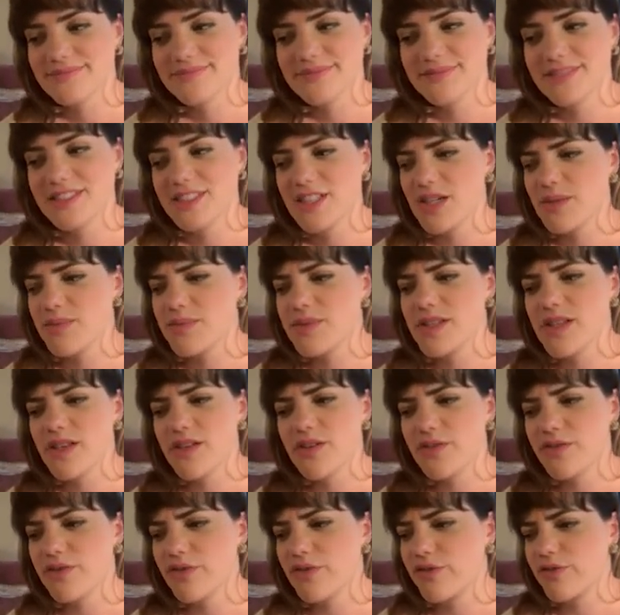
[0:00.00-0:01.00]
in terms
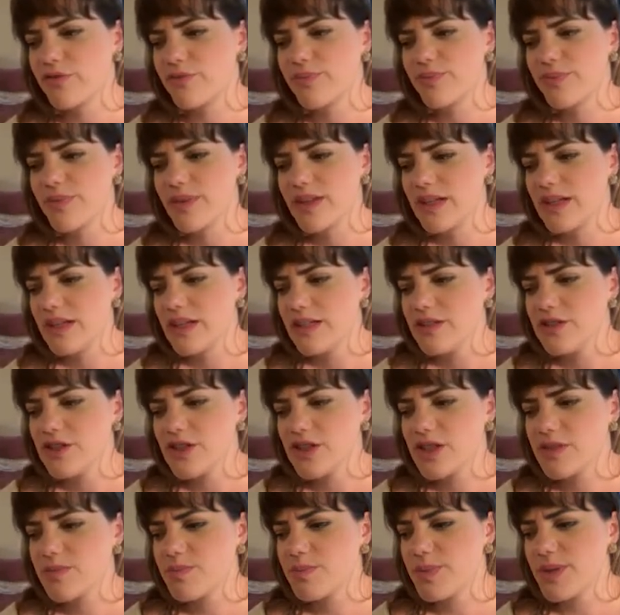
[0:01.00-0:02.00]
of
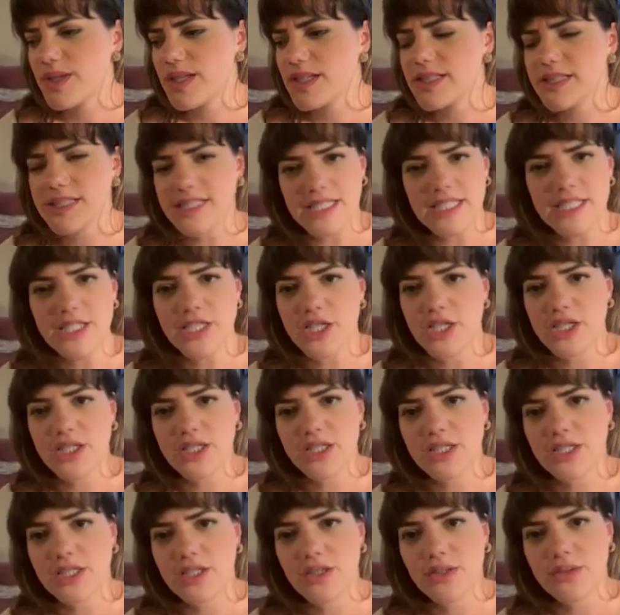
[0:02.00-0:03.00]
just be a leader,
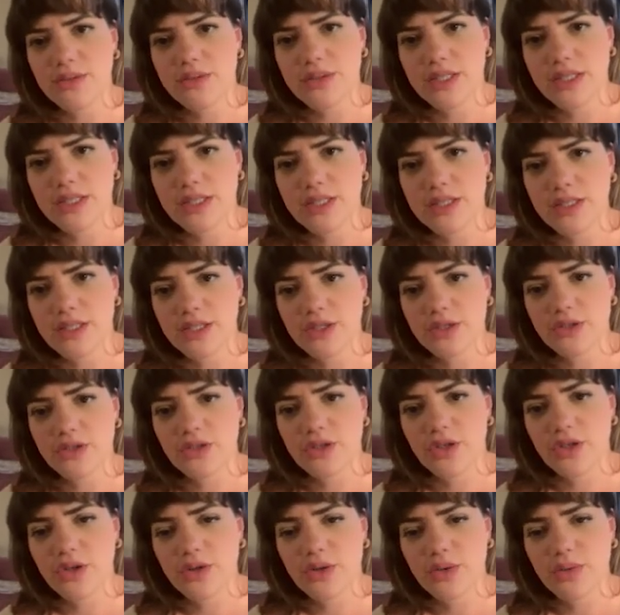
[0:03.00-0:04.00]
you know, like on
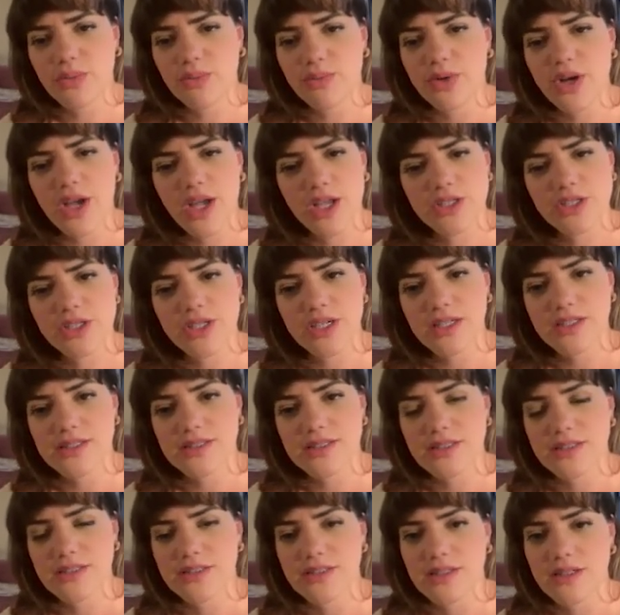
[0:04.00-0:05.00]
your own
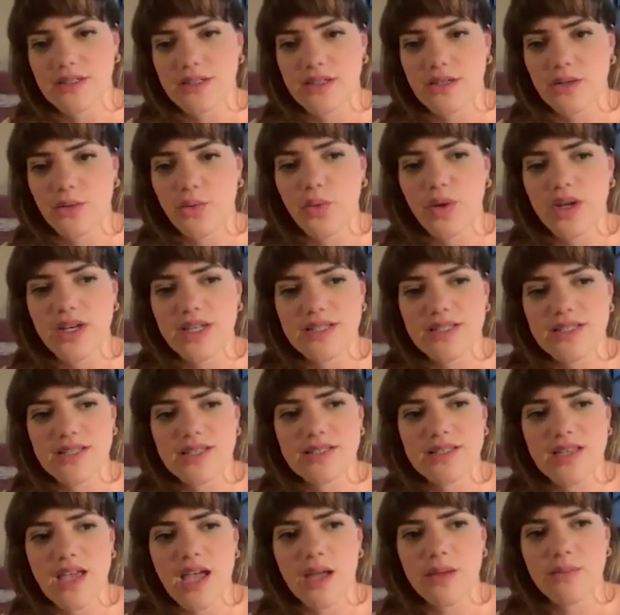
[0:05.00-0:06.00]
project. When is the
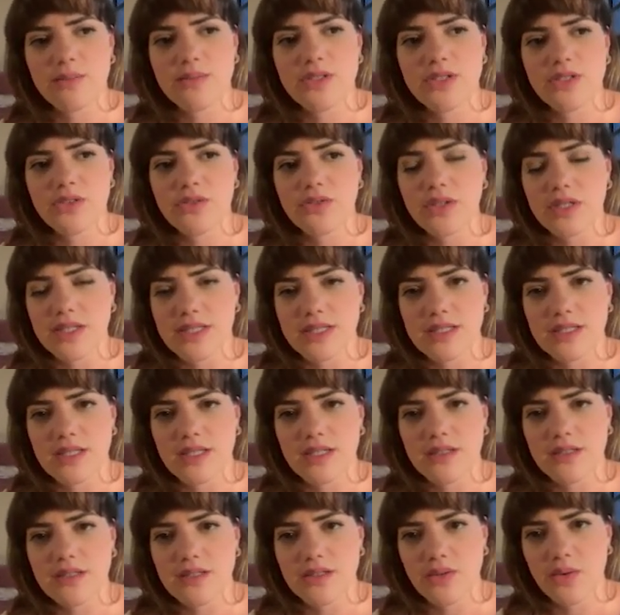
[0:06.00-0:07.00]
time to
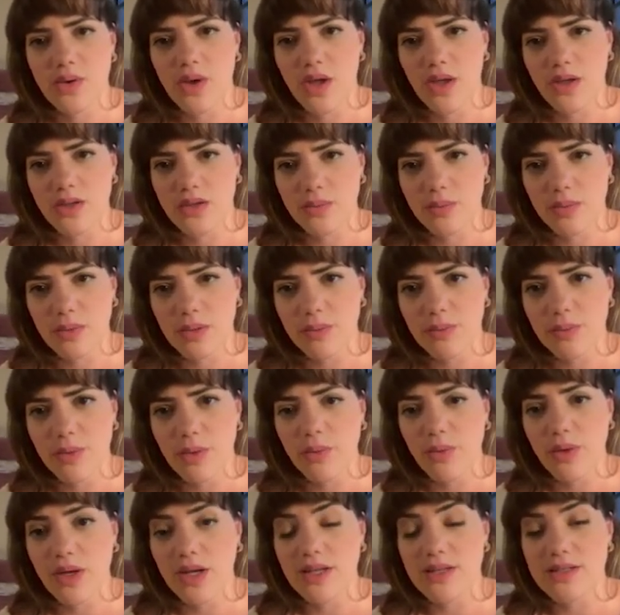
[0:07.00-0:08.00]
listen to other people?
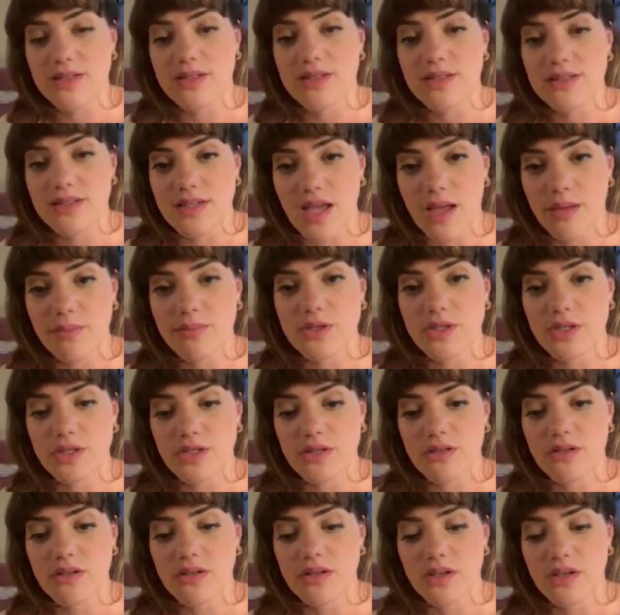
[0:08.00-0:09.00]
When is the time
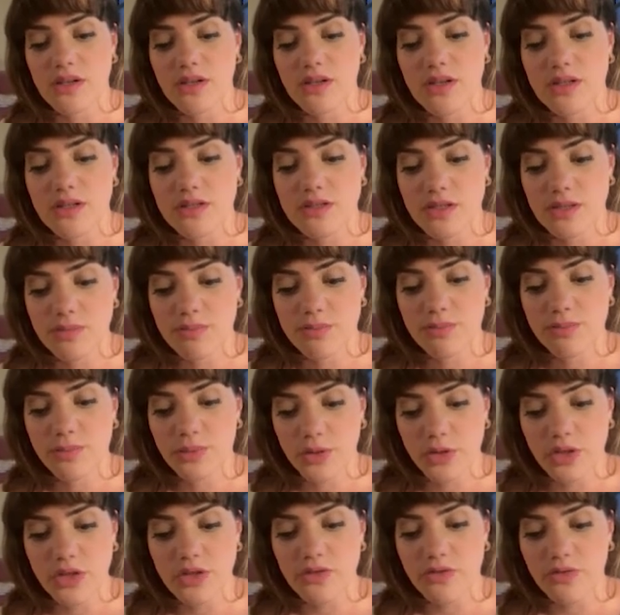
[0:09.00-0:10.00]
to
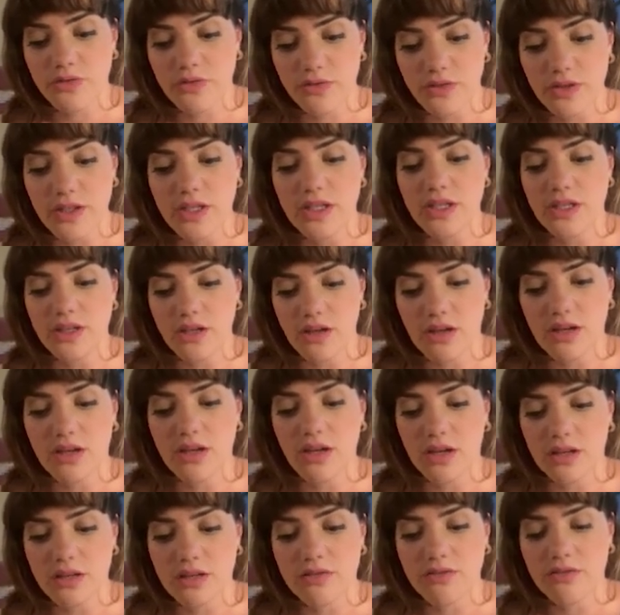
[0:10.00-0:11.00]
put your feet
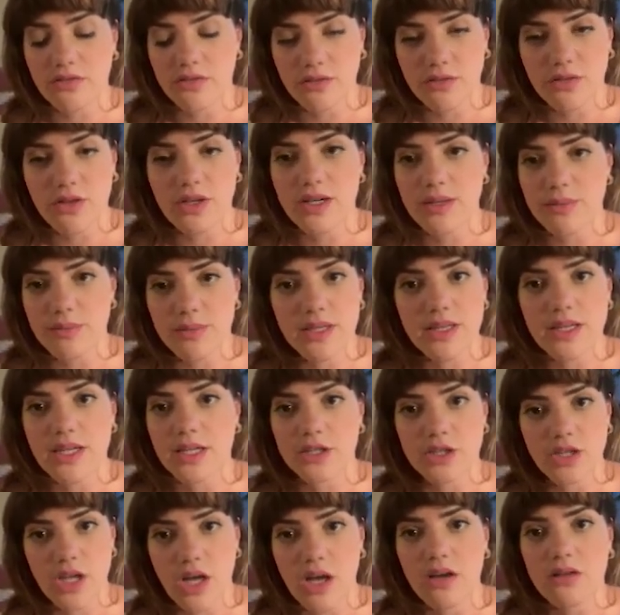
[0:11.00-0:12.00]
on the floor and be
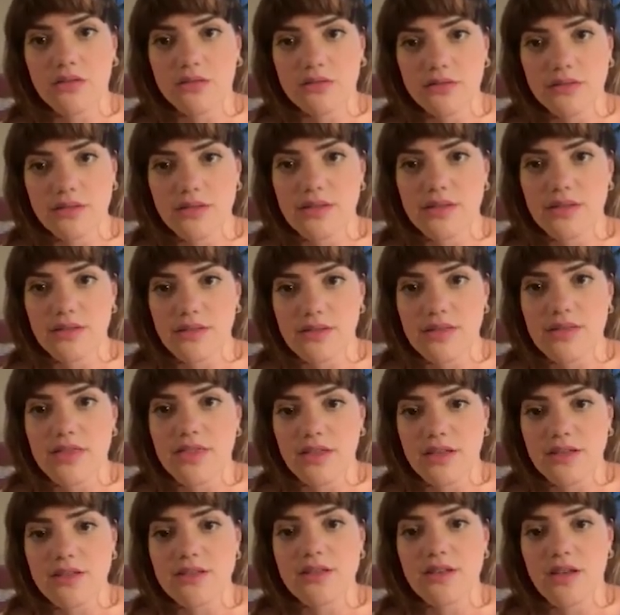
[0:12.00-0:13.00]
like, no,
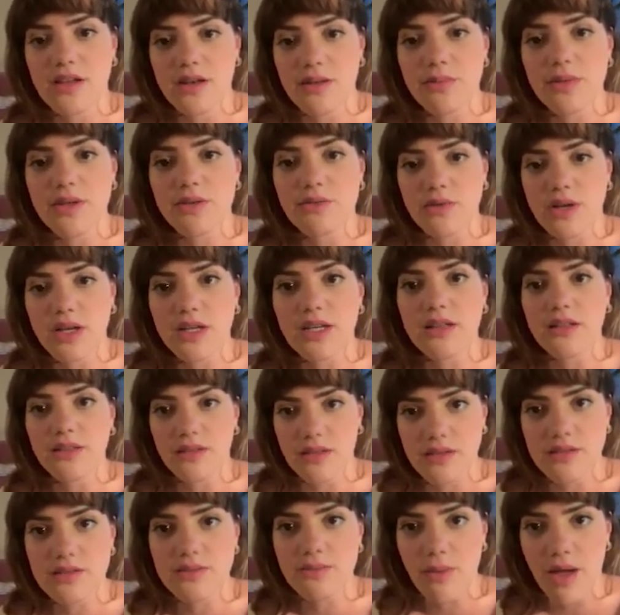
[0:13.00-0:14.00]
things are going to be running
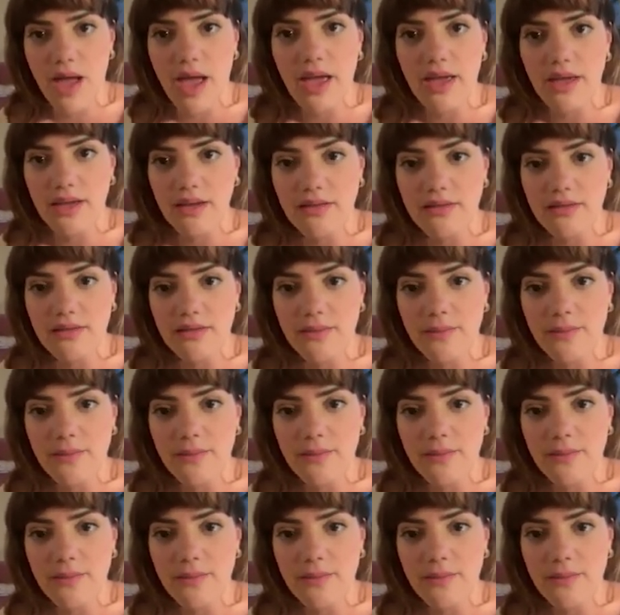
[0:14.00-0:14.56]
this way.